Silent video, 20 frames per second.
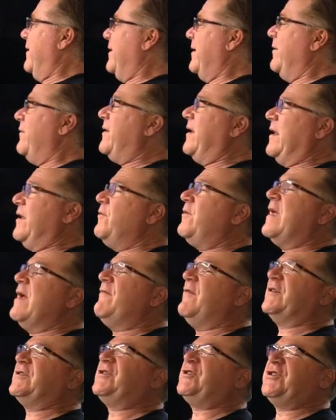You, you
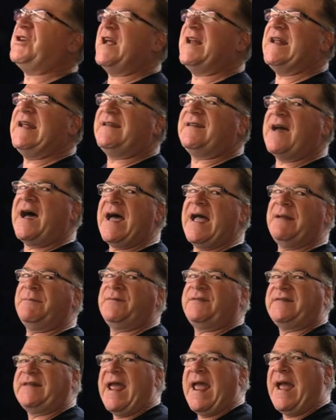give a shitty
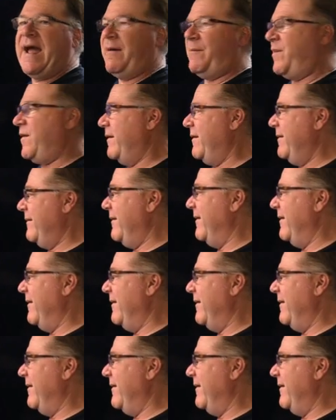timestamp.